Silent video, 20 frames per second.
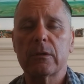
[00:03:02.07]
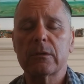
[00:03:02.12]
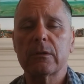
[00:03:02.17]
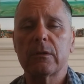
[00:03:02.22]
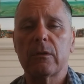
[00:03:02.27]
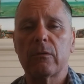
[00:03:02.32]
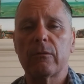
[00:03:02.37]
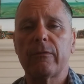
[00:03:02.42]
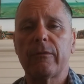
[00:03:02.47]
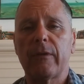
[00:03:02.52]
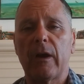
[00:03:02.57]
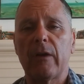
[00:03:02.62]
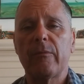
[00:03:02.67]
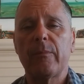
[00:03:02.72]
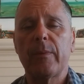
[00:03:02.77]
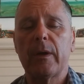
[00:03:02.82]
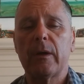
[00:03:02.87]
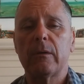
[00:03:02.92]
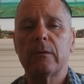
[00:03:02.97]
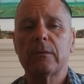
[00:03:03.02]
That's another
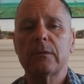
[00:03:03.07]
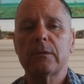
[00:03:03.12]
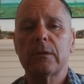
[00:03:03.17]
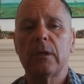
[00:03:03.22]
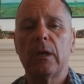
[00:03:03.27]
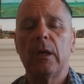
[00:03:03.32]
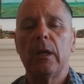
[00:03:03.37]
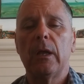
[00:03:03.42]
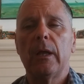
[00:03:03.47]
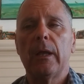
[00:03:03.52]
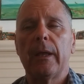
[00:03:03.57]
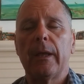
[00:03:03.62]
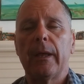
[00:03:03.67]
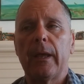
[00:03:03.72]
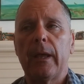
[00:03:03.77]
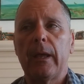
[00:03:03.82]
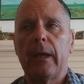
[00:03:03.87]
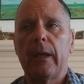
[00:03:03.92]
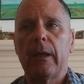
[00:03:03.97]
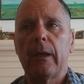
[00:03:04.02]
5 pounds,
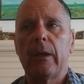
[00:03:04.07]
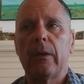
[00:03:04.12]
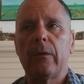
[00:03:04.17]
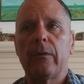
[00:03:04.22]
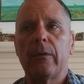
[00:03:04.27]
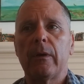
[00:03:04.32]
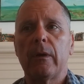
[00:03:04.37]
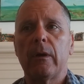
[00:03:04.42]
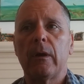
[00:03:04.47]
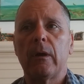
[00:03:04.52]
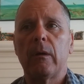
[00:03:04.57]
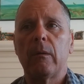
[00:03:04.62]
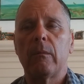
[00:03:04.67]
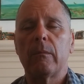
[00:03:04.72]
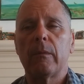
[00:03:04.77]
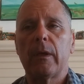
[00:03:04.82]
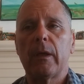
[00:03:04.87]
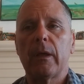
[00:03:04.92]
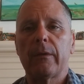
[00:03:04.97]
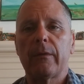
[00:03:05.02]
and
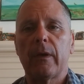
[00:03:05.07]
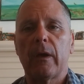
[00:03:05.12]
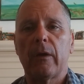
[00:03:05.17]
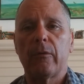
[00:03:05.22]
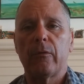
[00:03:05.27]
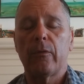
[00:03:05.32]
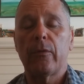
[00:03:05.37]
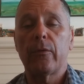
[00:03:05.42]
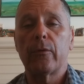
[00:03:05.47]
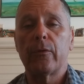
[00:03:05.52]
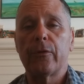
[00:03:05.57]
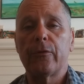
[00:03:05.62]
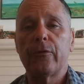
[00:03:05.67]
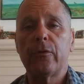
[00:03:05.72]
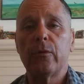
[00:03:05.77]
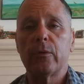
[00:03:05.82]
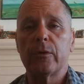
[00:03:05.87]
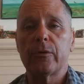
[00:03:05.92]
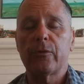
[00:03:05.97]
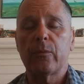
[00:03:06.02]
get down to a
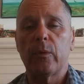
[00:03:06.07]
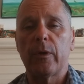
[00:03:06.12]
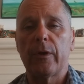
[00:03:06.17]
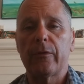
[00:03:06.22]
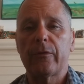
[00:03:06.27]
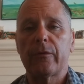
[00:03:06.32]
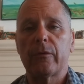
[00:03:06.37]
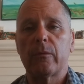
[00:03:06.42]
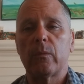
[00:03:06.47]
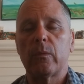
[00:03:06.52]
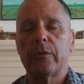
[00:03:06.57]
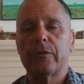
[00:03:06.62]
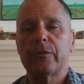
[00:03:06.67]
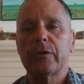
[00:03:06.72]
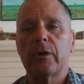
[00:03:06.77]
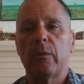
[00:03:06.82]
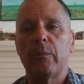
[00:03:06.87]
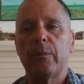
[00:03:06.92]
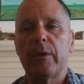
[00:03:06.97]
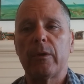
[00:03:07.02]
32-inch waist, which
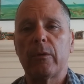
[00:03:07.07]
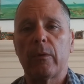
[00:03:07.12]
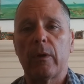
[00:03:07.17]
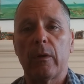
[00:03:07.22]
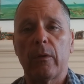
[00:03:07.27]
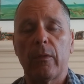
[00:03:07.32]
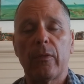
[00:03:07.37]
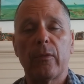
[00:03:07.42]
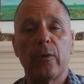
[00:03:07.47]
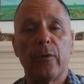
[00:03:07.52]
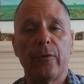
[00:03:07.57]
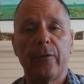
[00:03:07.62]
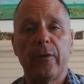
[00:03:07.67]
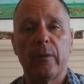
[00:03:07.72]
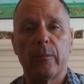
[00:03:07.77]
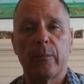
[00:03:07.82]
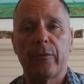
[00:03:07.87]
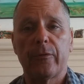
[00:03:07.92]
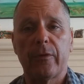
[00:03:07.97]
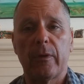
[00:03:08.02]
I'll be around
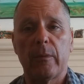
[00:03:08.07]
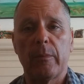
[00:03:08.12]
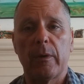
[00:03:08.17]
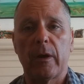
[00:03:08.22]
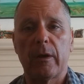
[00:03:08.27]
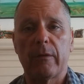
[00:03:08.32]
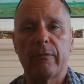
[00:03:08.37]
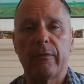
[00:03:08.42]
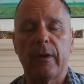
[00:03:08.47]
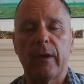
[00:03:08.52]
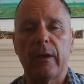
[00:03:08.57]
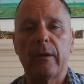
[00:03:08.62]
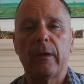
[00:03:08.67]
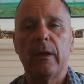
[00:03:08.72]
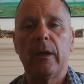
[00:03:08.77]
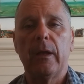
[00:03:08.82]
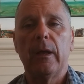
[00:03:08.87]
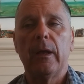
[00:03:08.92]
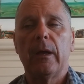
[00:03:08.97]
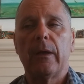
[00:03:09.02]
13% body fat.
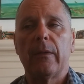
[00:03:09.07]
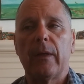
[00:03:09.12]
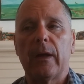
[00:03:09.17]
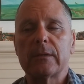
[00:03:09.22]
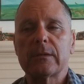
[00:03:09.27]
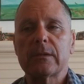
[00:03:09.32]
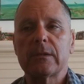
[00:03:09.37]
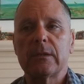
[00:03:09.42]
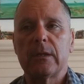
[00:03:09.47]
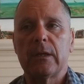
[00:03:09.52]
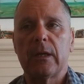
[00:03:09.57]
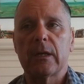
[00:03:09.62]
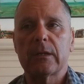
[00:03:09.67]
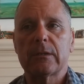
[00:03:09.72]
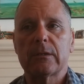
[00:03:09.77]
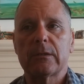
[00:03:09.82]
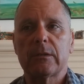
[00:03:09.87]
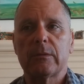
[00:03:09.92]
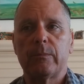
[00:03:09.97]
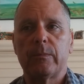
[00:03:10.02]
That's the
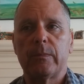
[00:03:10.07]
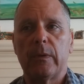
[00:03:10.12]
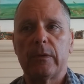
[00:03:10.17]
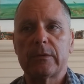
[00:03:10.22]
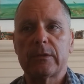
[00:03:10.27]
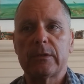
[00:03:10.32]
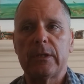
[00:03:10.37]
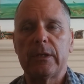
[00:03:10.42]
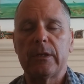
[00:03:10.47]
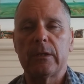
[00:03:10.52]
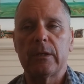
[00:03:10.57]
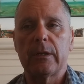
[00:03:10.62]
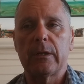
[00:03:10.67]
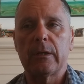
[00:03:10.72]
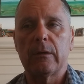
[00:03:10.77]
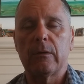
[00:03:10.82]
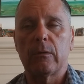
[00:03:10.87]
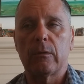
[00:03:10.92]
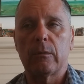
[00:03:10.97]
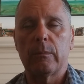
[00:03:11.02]
next
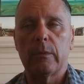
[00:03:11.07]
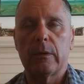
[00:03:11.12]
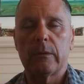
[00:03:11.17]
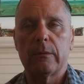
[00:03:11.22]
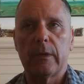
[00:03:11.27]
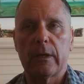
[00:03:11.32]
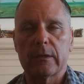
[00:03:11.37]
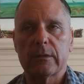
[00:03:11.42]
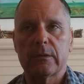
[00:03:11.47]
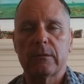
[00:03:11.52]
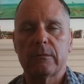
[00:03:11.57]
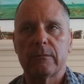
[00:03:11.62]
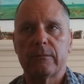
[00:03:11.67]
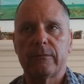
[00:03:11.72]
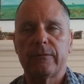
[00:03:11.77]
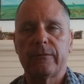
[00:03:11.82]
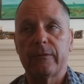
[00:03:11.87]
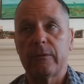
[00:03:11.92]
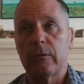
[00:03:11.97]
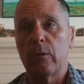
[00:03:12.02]
ceiling, or next
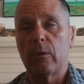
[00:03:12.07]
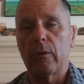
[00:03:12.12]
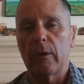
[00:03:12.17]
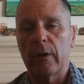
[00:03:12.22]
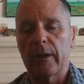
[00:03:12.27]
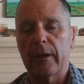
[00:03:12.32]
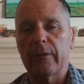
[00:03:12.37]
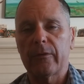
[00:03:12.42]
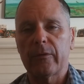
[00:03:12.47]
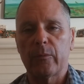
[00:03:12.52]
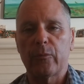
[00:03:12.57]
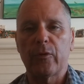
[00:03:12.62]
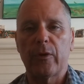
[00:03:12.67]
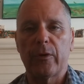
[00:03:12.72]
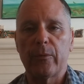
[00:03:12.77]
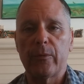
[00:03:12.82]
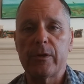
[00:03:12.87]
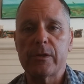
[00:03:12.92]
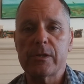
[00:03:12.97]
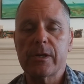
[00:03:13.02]
floor, I guess I'm trying
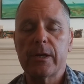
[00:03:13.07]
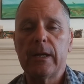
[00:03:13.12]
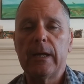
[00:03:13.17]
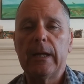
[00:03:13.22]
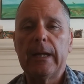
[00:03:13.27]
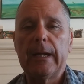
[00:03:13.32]
to reach.